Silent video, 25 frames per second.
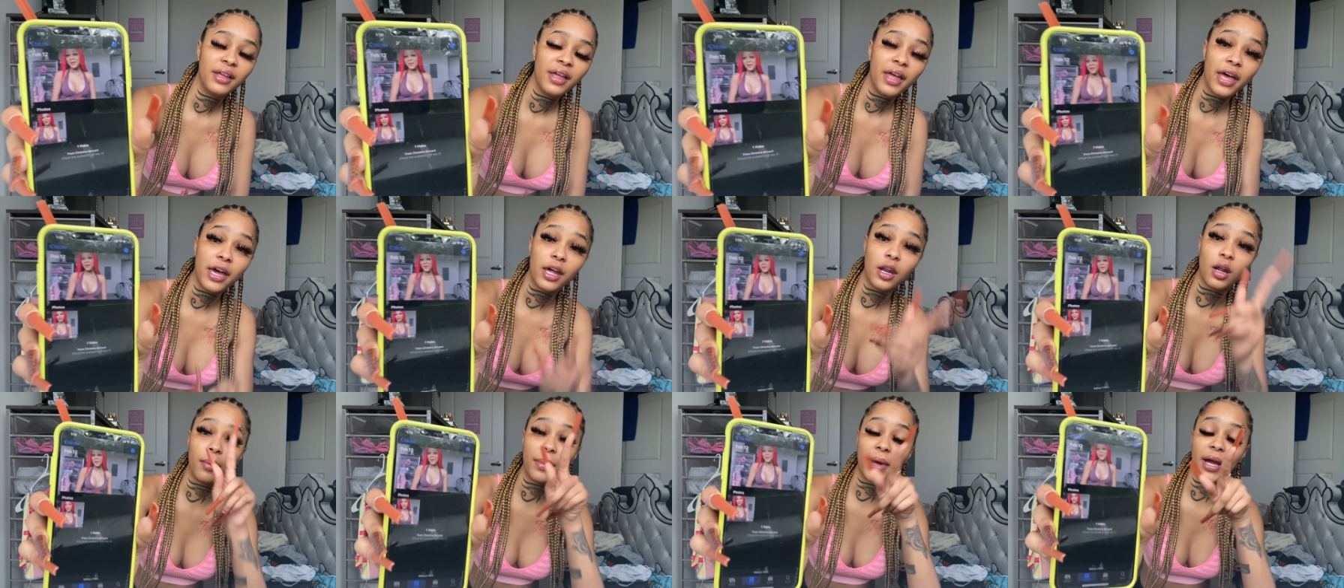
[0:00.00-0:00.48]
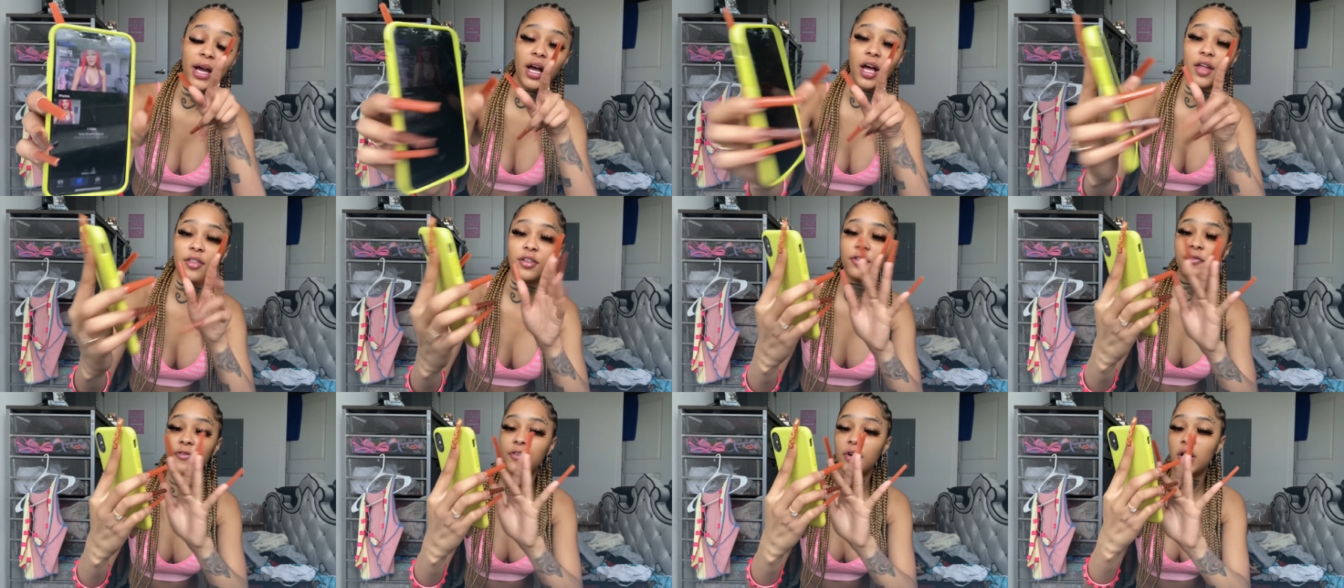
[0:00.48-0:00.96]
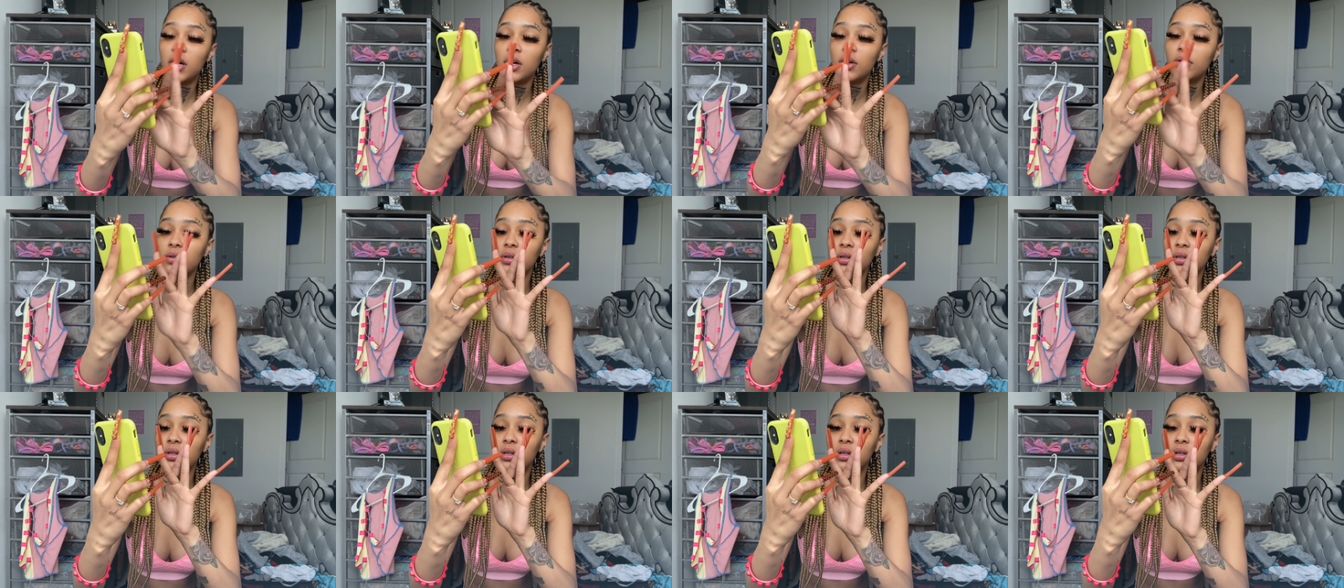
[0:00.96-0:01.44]
And on my other
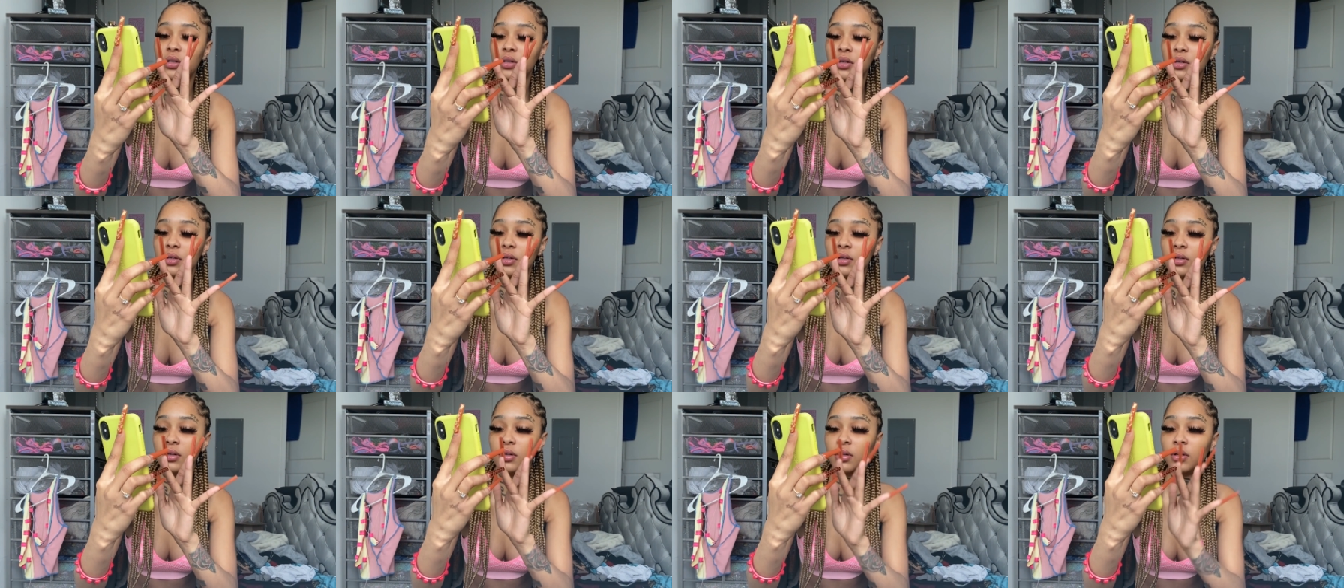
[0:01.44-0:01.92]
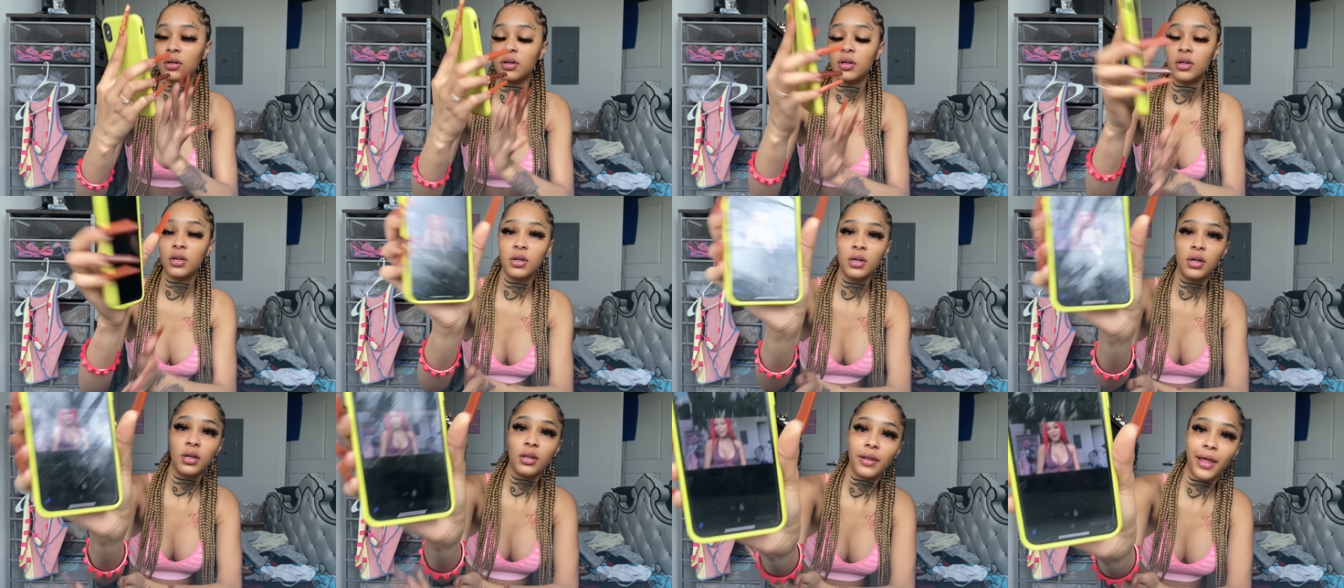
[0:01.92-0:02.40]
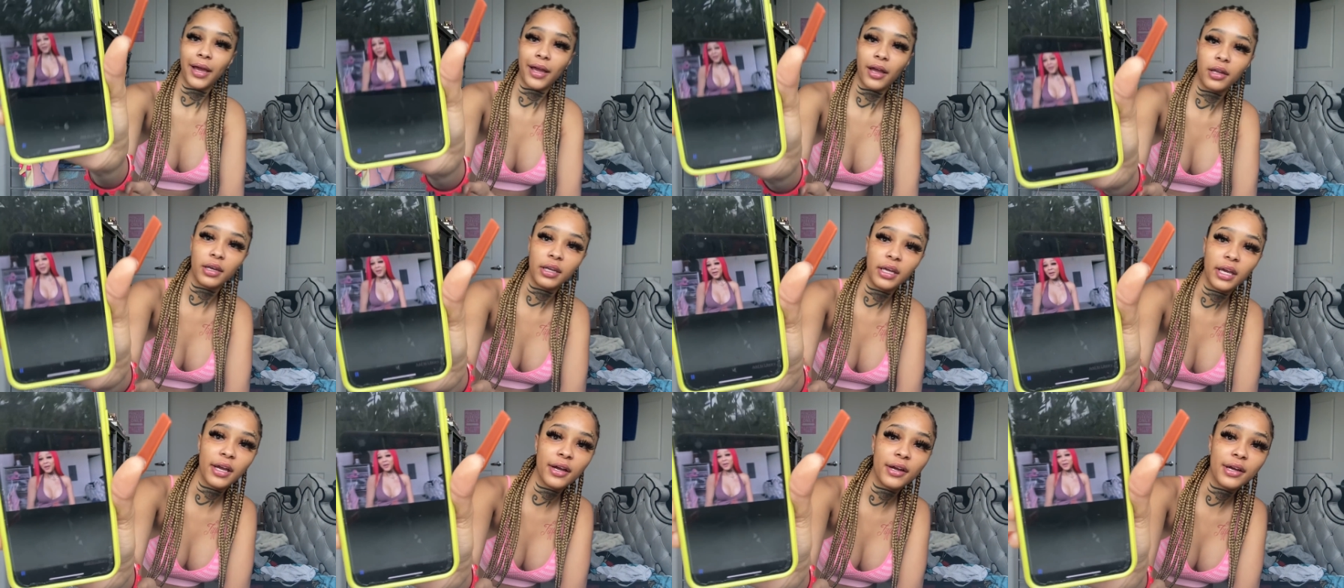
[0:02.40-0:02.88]
phone, like
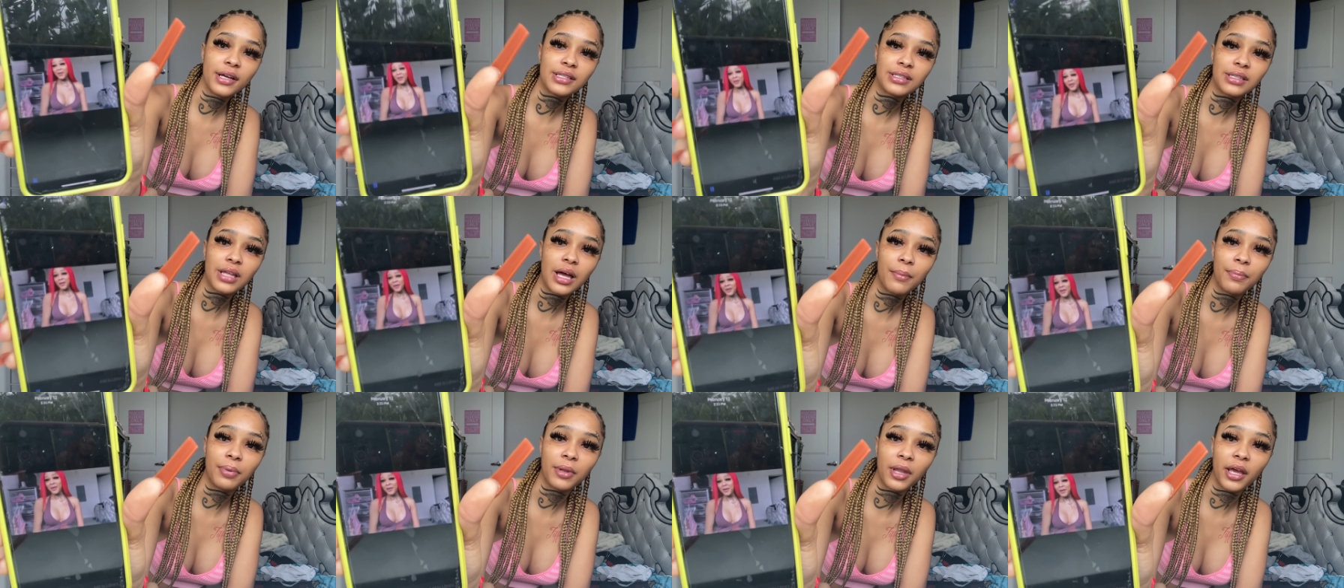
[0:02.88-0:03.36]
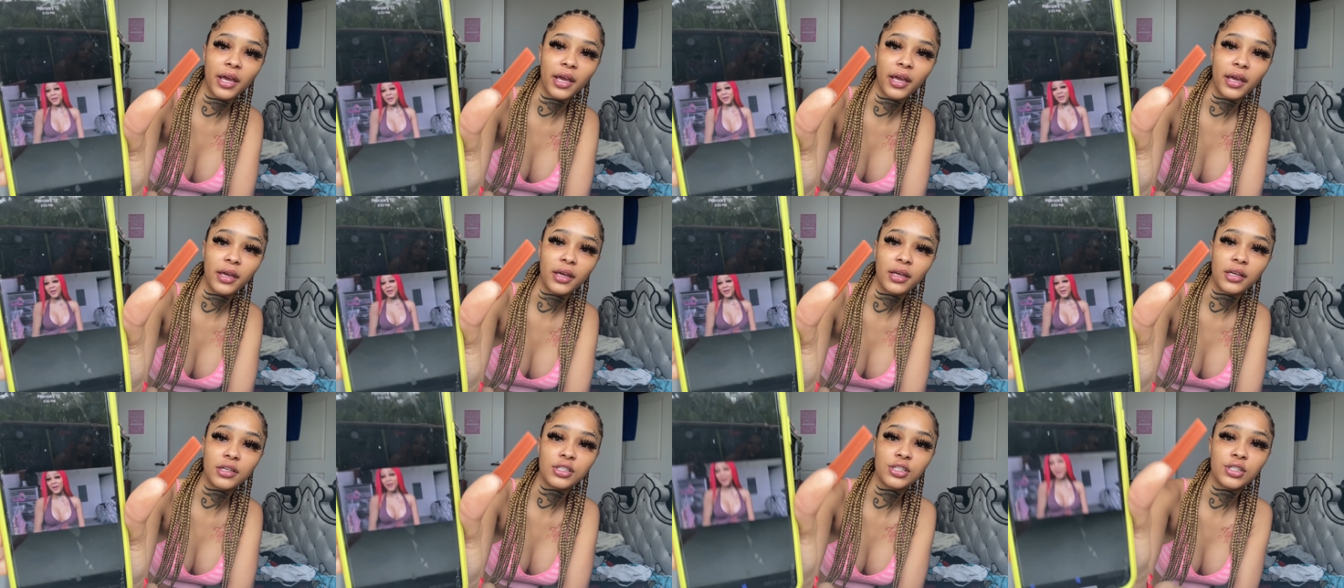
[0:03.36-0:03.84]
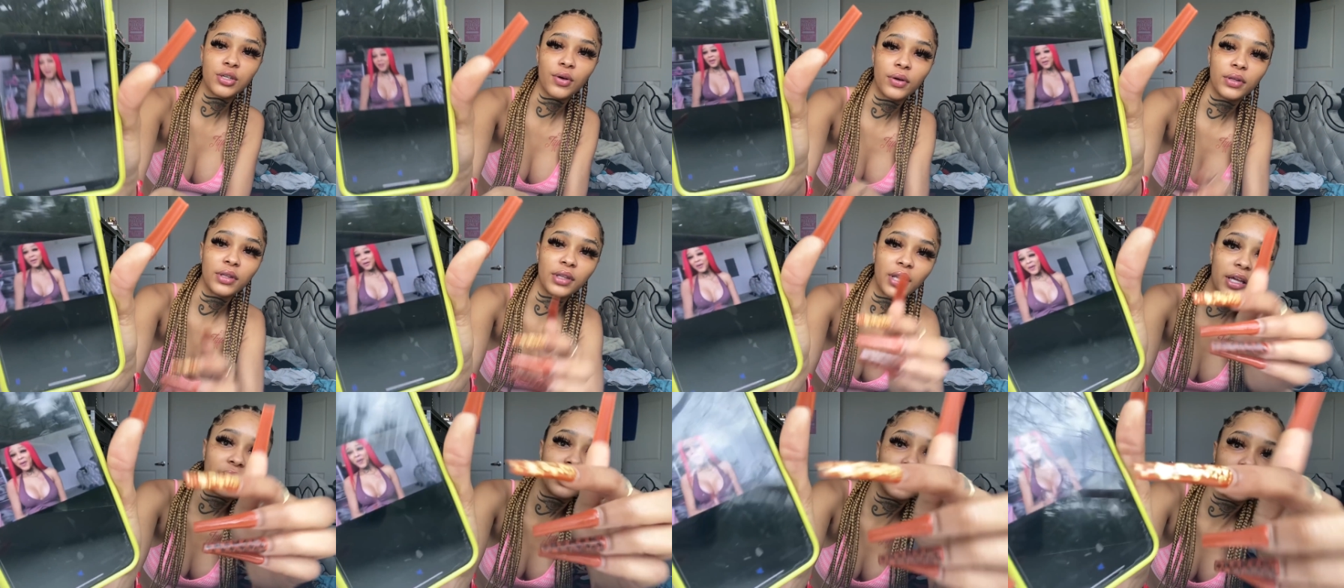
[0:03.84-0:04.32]
on here, it's not playing. It's
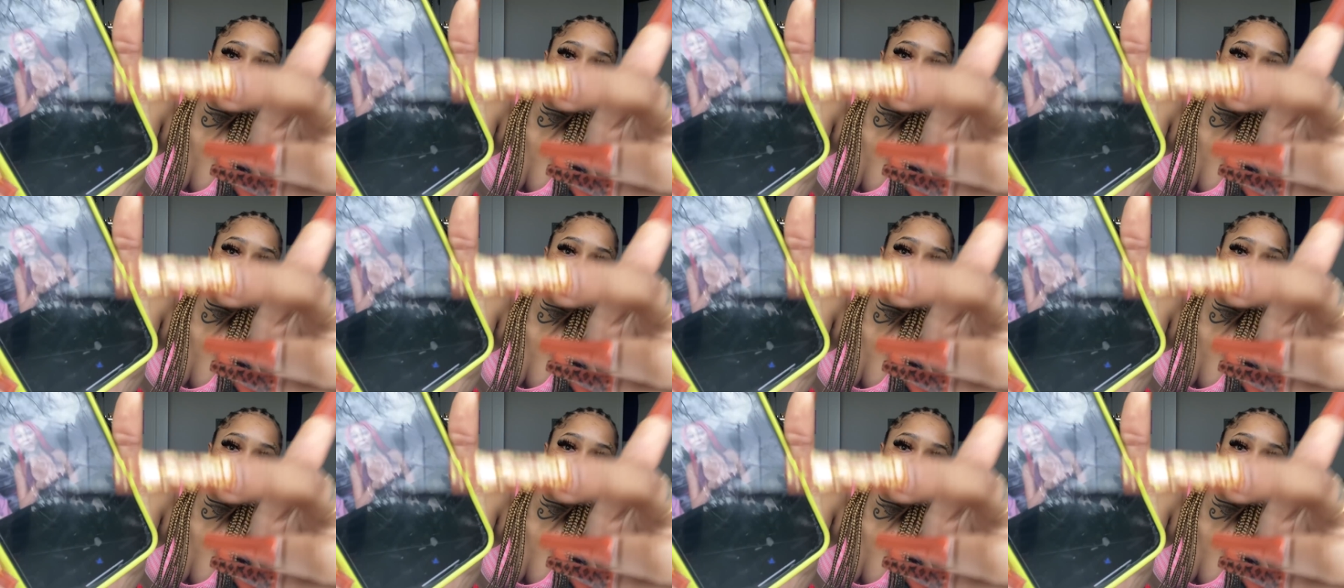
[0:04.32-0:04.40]
showing like the